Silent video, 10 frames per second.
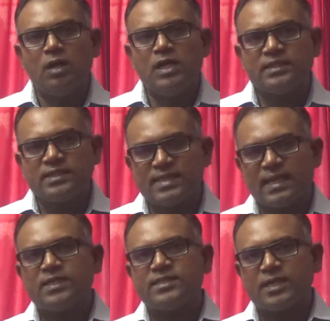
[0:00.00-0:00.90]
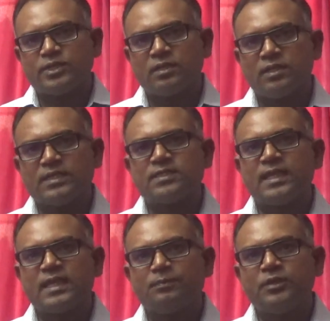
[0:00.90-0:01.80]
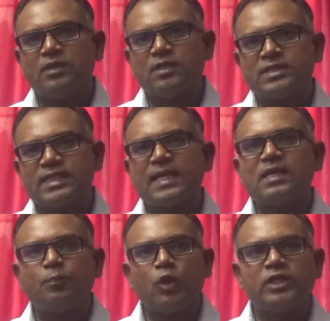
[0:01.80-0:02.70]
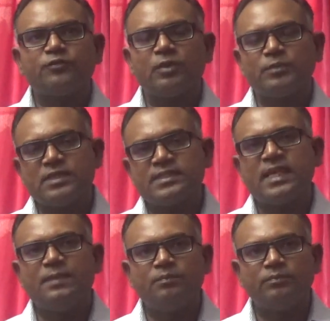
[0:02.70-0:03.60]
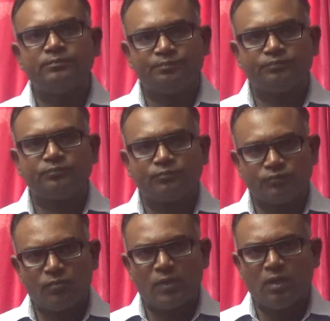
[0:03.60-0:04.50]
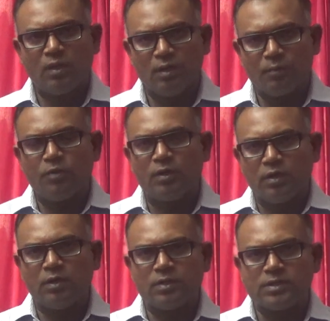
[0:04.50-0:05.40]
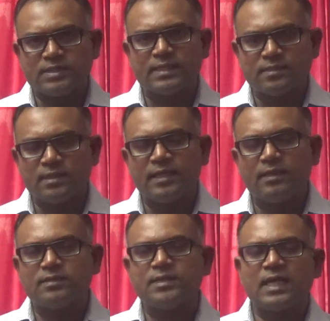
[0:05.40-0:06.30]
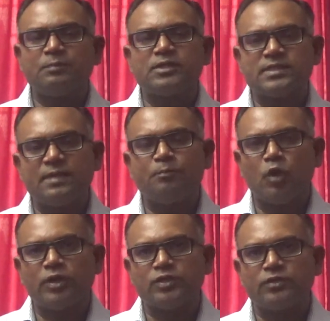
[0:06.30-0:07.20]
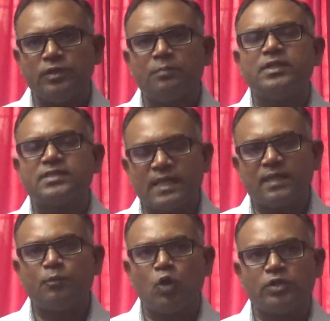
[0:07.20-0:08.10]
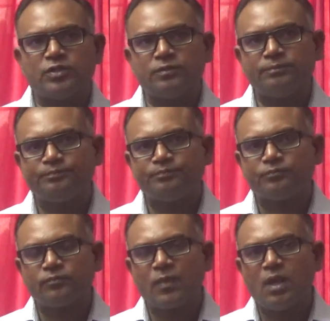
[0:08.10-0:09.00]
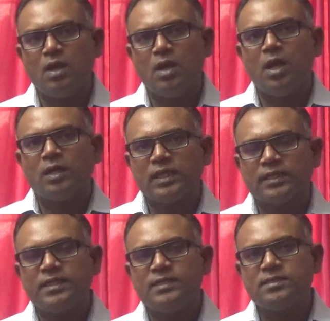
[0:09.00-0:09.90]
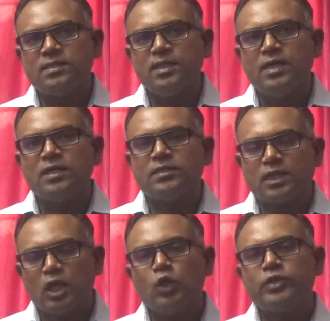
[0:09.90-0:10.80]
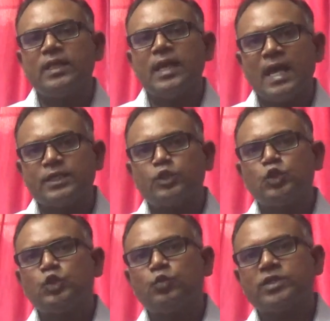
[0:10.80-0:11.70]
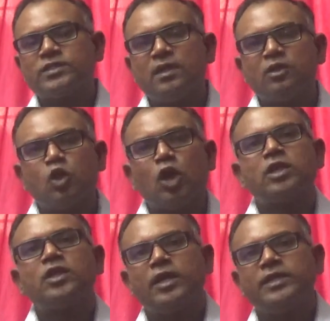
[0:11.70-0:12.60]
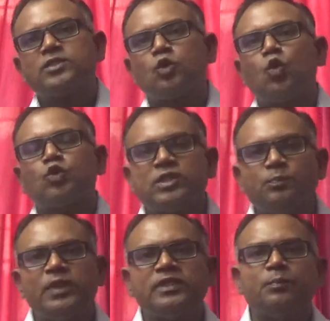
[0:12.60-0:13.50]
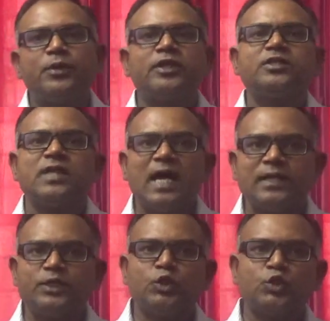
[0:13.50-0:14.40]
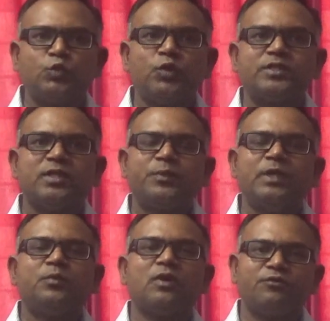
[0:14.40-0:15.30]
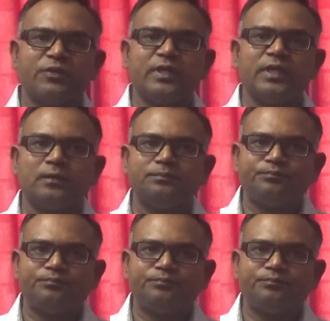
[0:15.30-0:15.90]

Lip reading: in the second section, let's take up the second point from the same. Let's take up the same point. Second point. That is the colonial attitude towards the colonized, or simply the British attitude towards the people of India.